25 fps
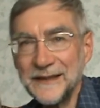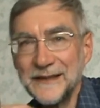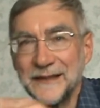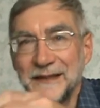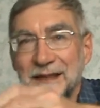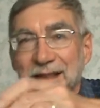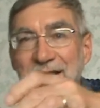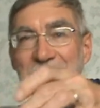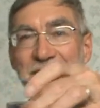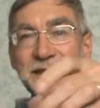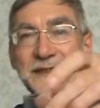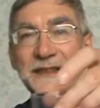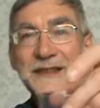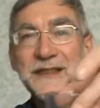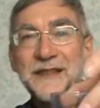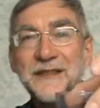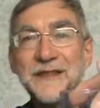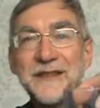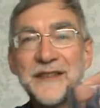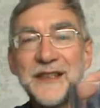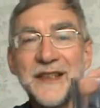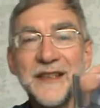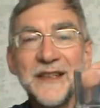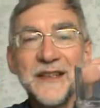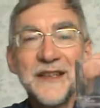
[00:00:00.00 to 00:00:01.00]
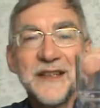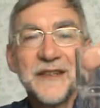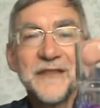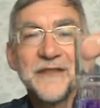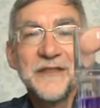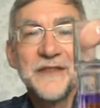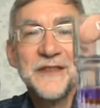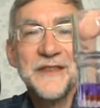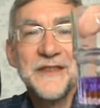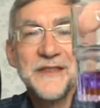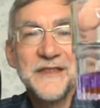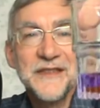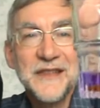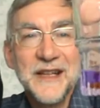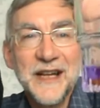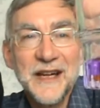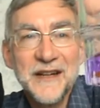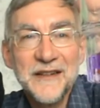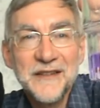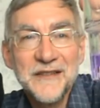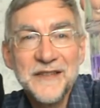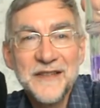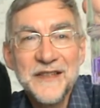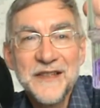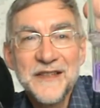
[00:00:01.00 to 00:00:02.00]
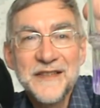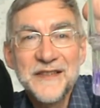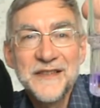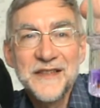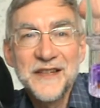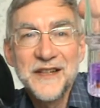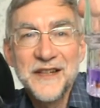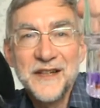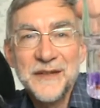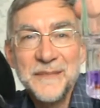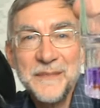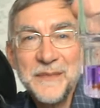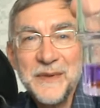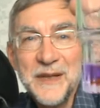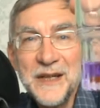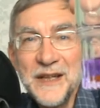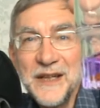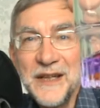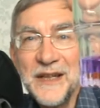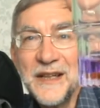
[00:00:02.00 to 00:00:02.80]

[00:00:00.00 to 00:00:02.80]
So do you see the difference now? This time